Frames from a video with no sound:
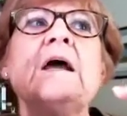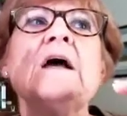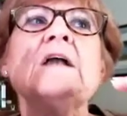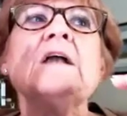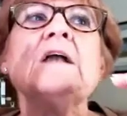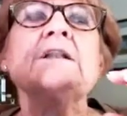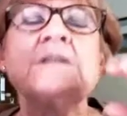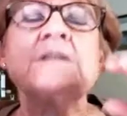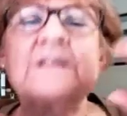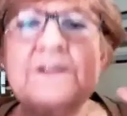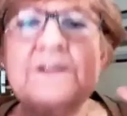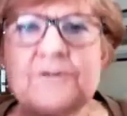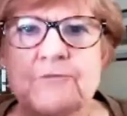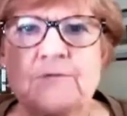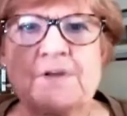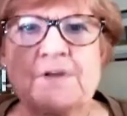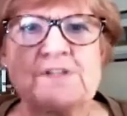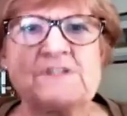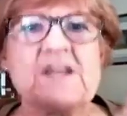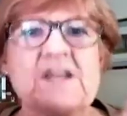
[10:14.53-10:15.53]

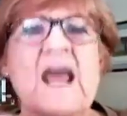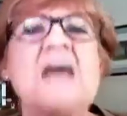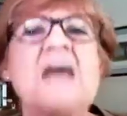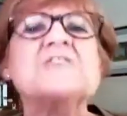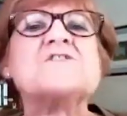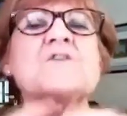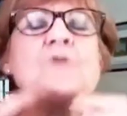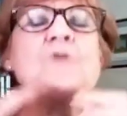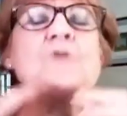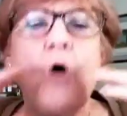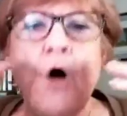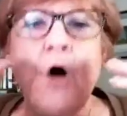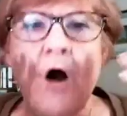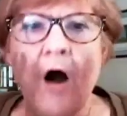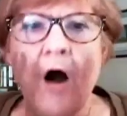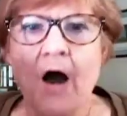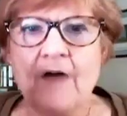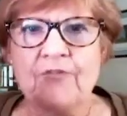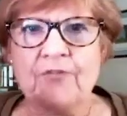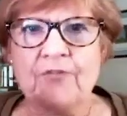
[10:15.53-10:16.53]
literist, as an
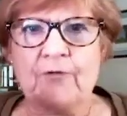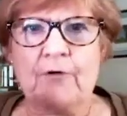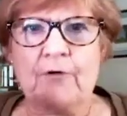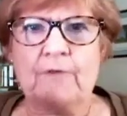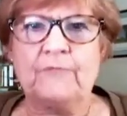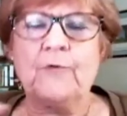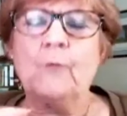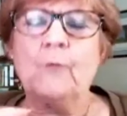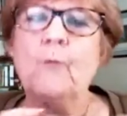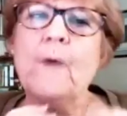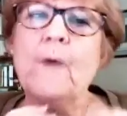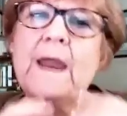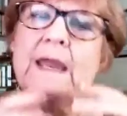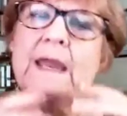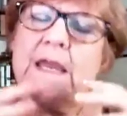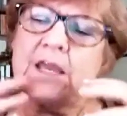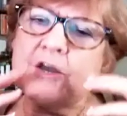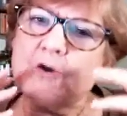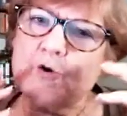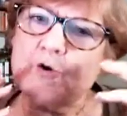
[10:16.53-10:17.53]
author, the way
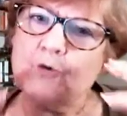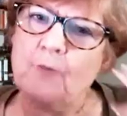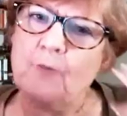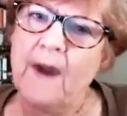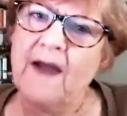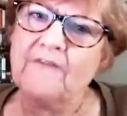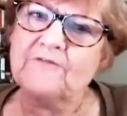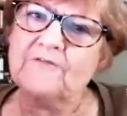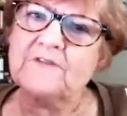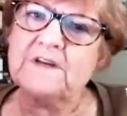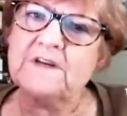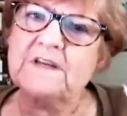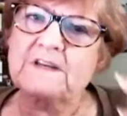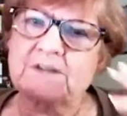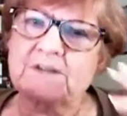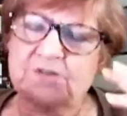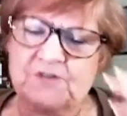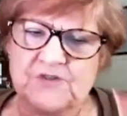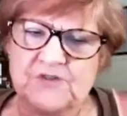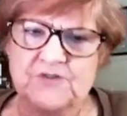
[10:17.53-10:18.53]
he crafted
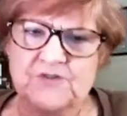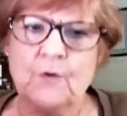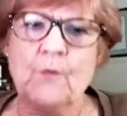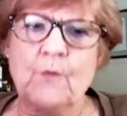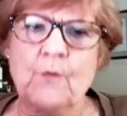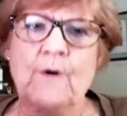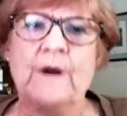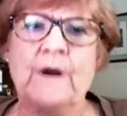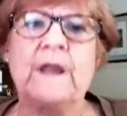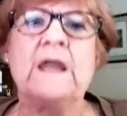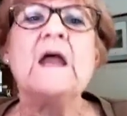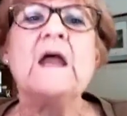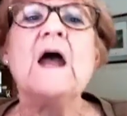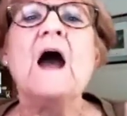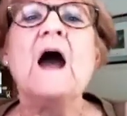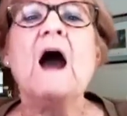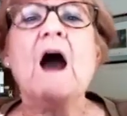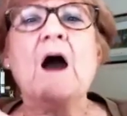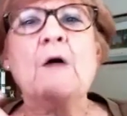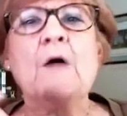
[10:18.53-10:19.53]
his story
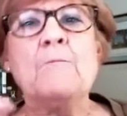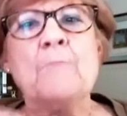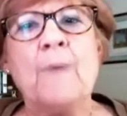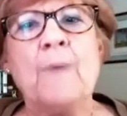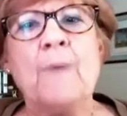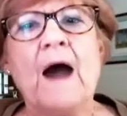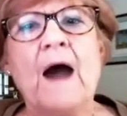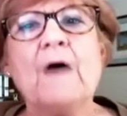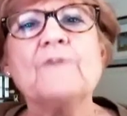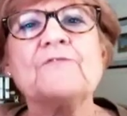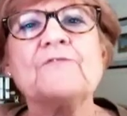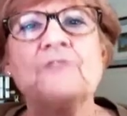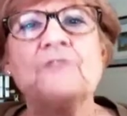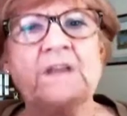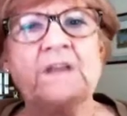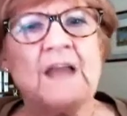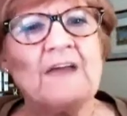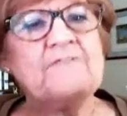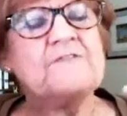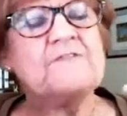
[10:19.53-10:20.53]
about the
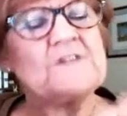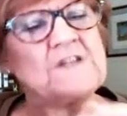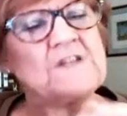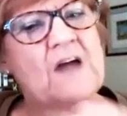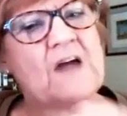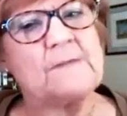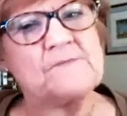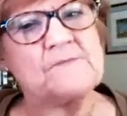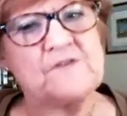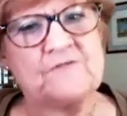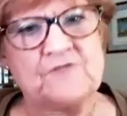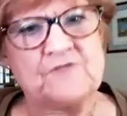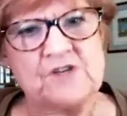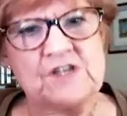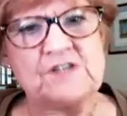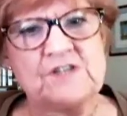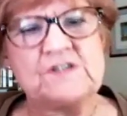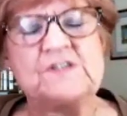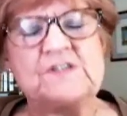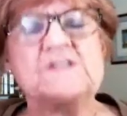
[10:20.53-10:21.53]
life and times of
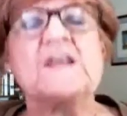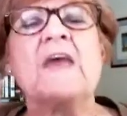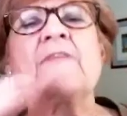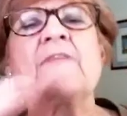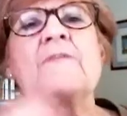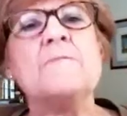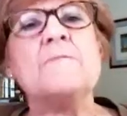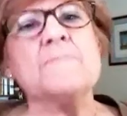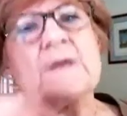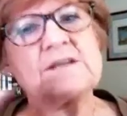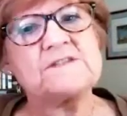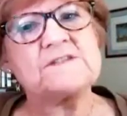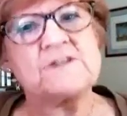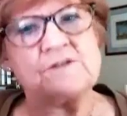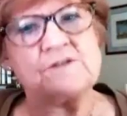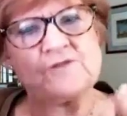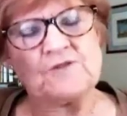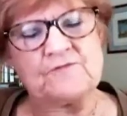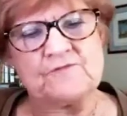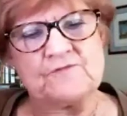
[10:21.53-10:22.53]
Jesus and the
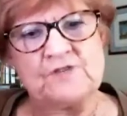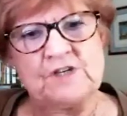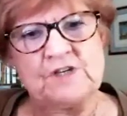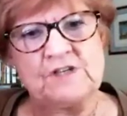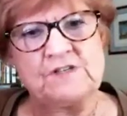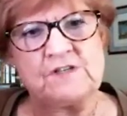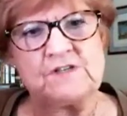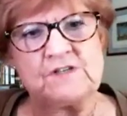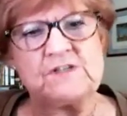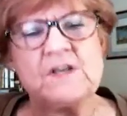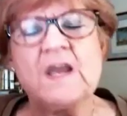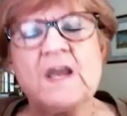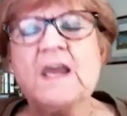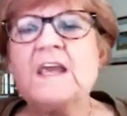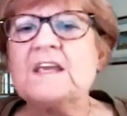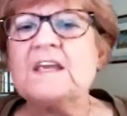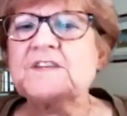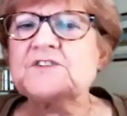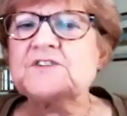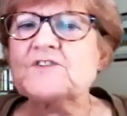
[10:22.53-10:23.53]
message of Jesus
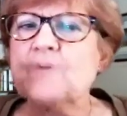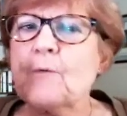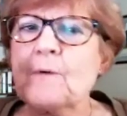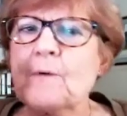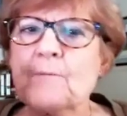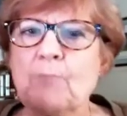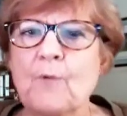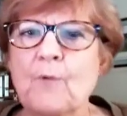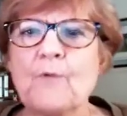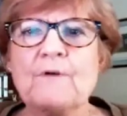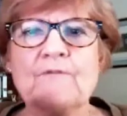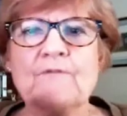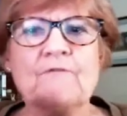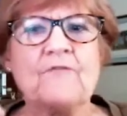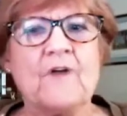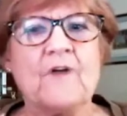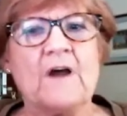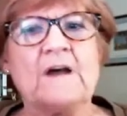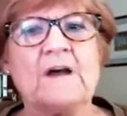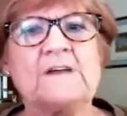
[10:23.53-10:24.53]
is so important
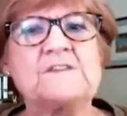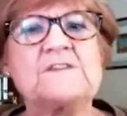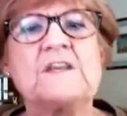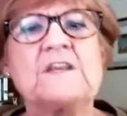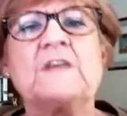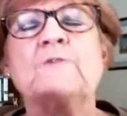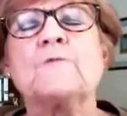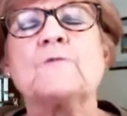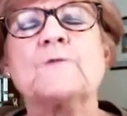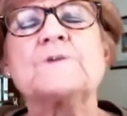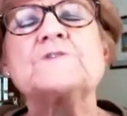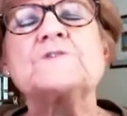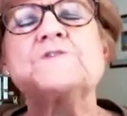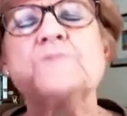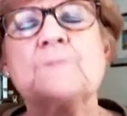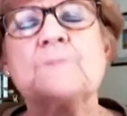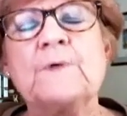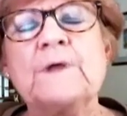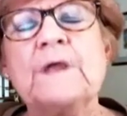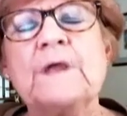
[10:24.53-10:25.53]
for us in order to
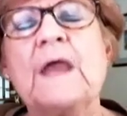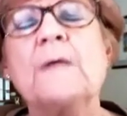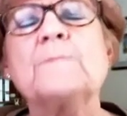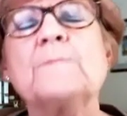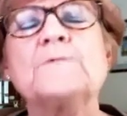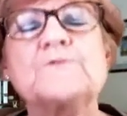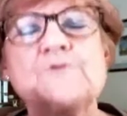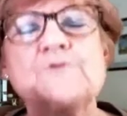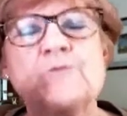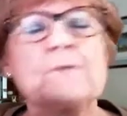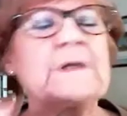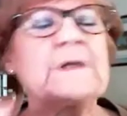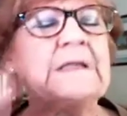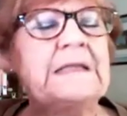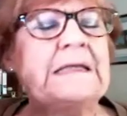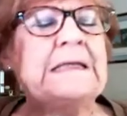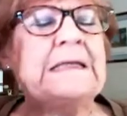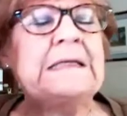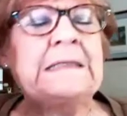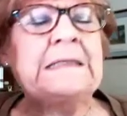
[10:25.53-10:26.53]
be able to
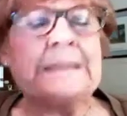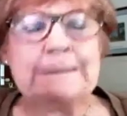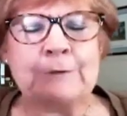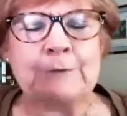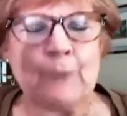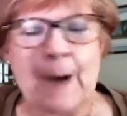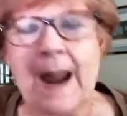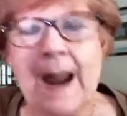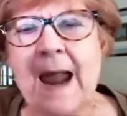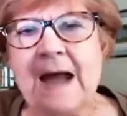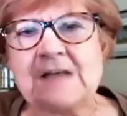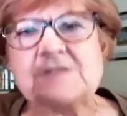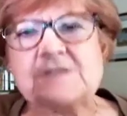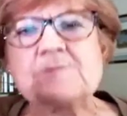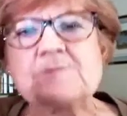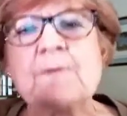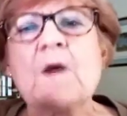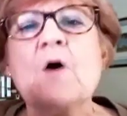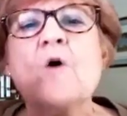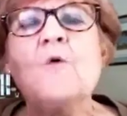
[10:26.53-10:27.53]
really
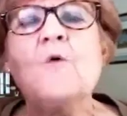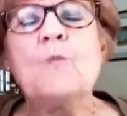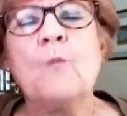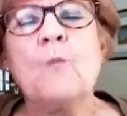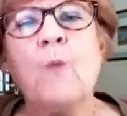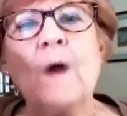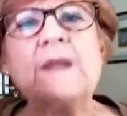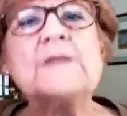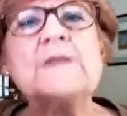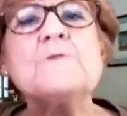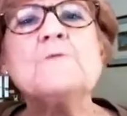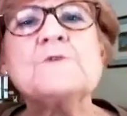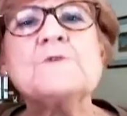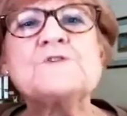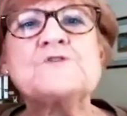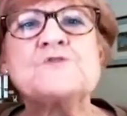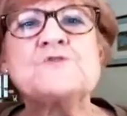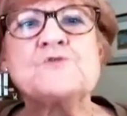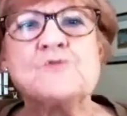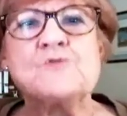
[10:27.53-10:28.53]
grasp what he
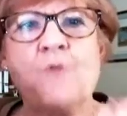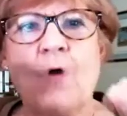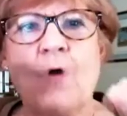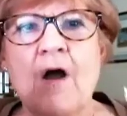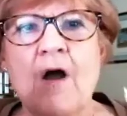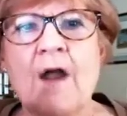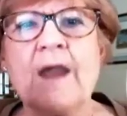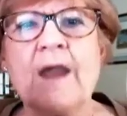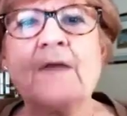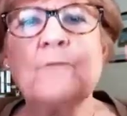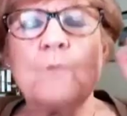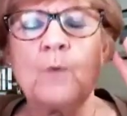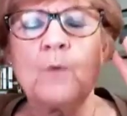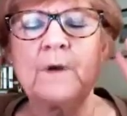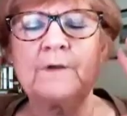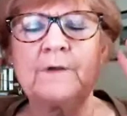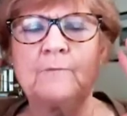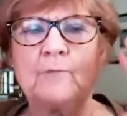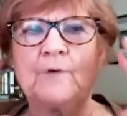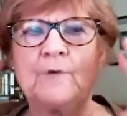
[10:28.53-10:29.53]
was drawing,
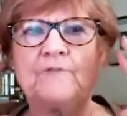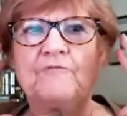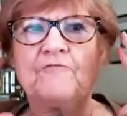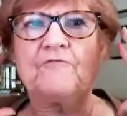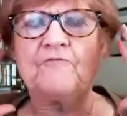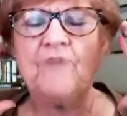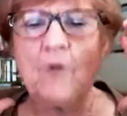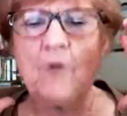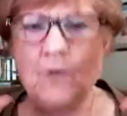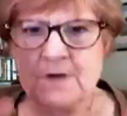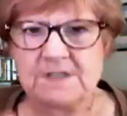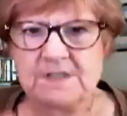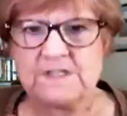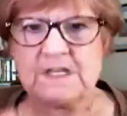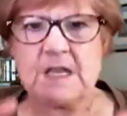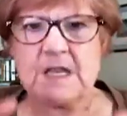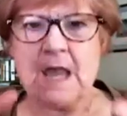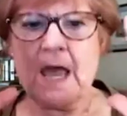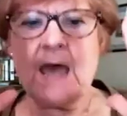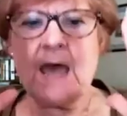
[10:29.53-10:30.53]
what focus
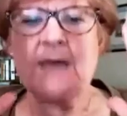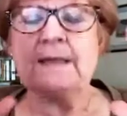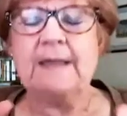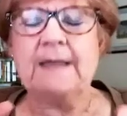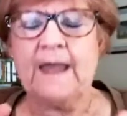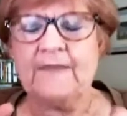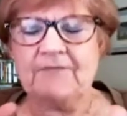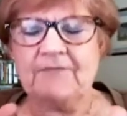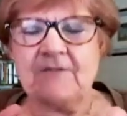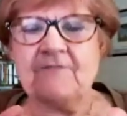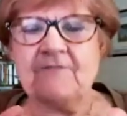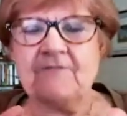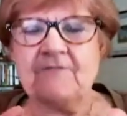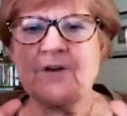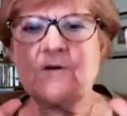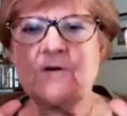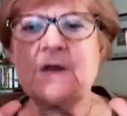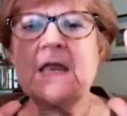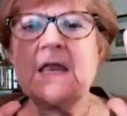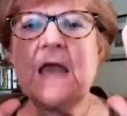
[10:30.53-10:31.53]
he had at the
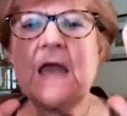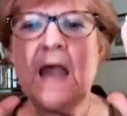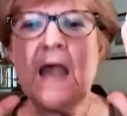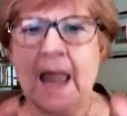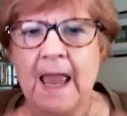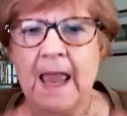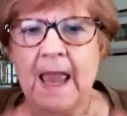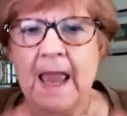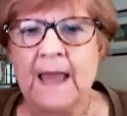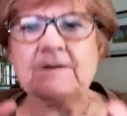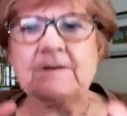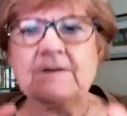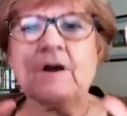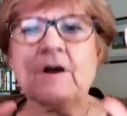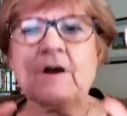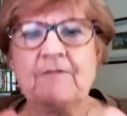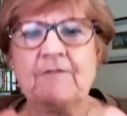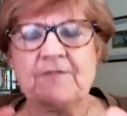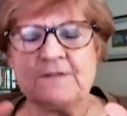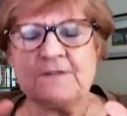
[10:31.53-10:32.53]
very end
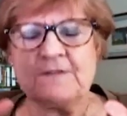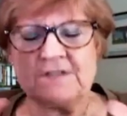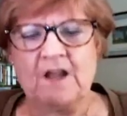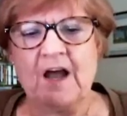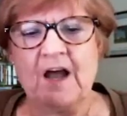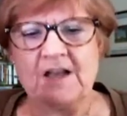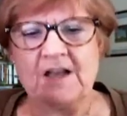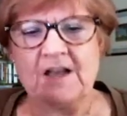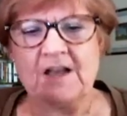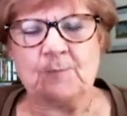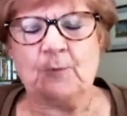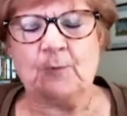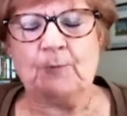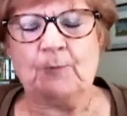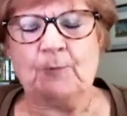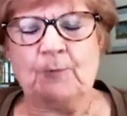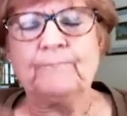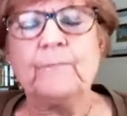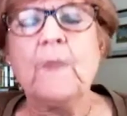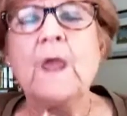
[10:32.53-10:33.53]
of his gospel.